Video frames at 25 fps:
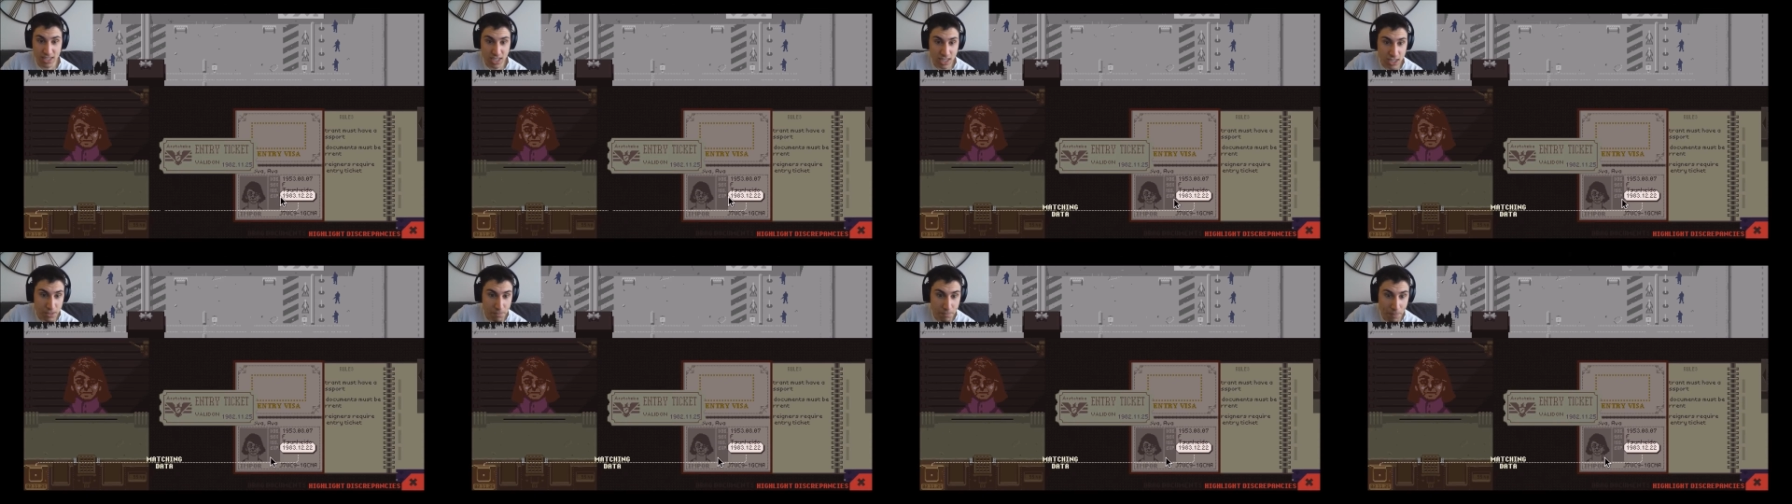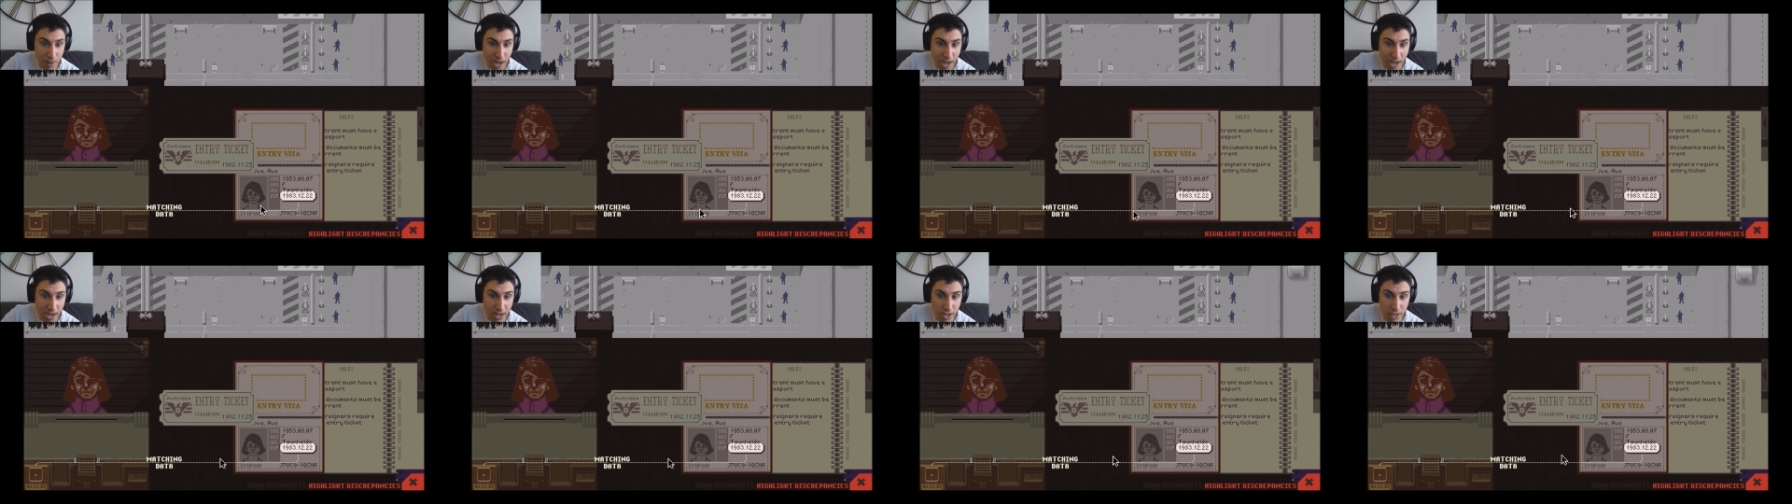
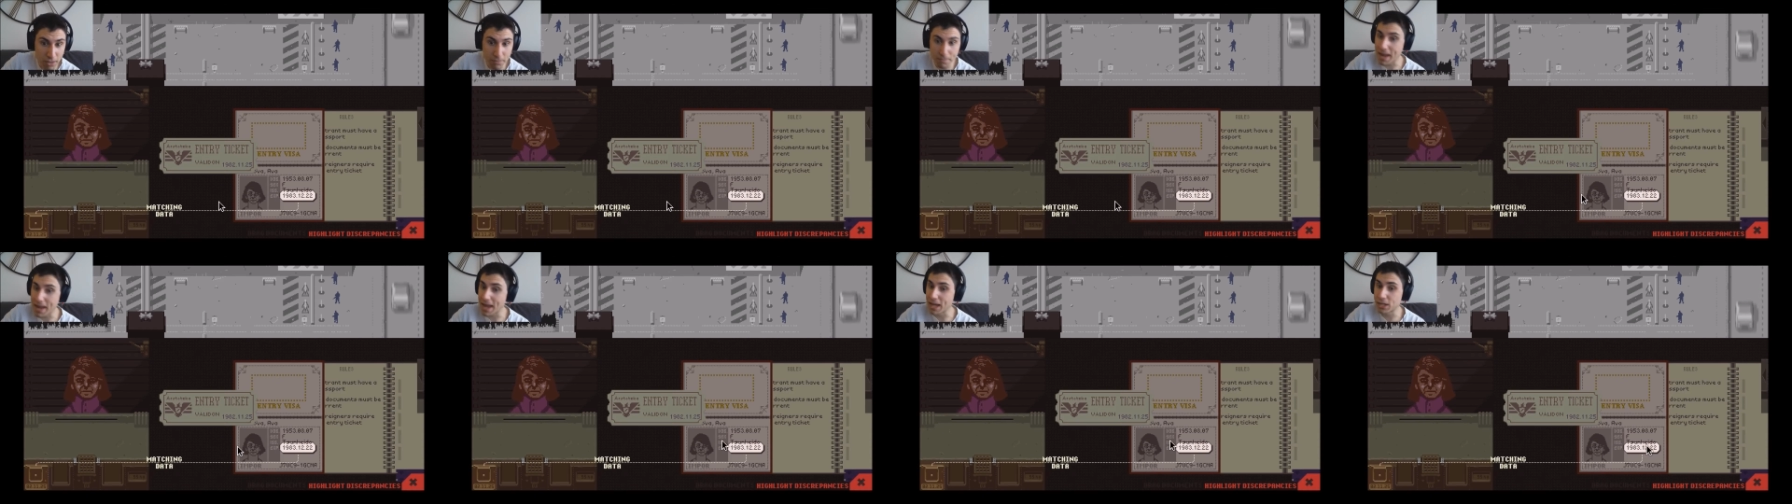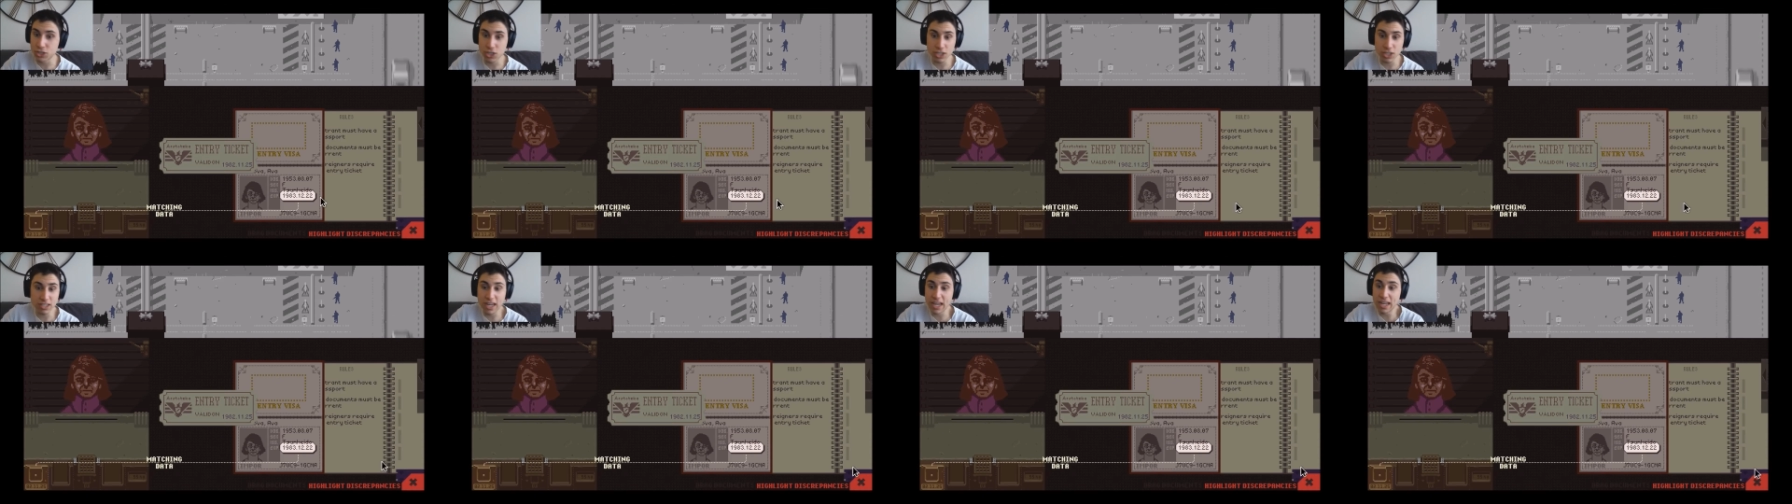expired.
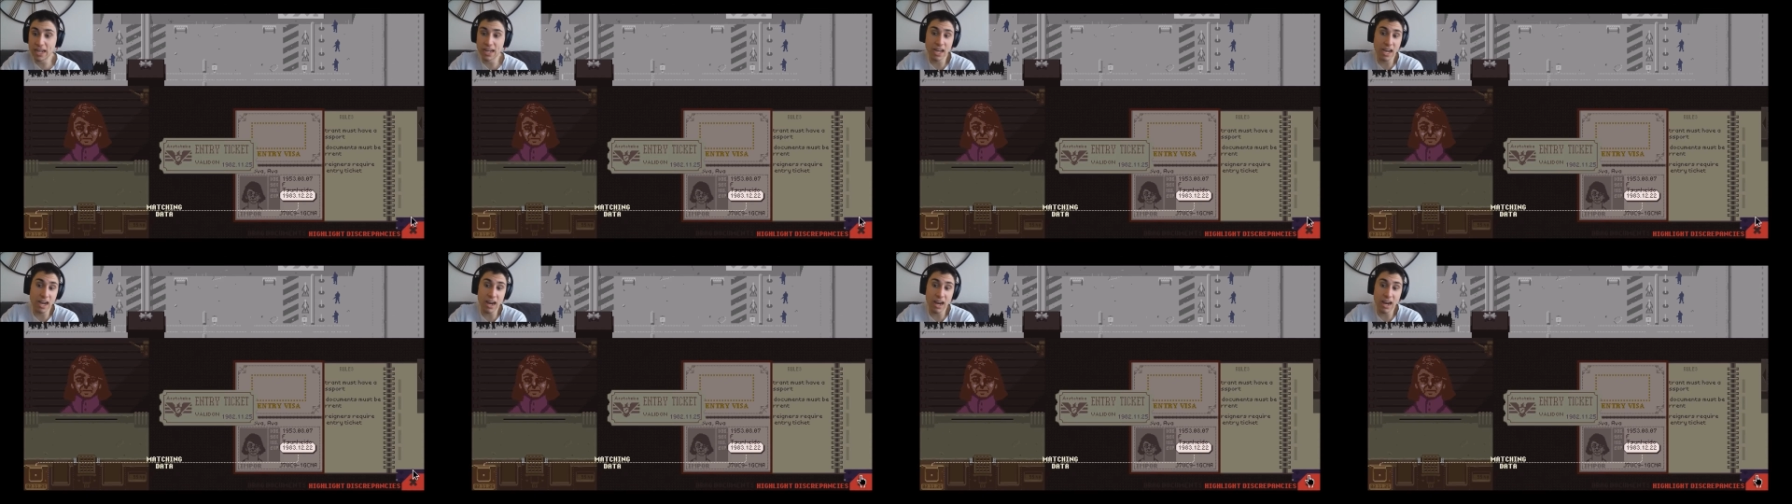Matching data.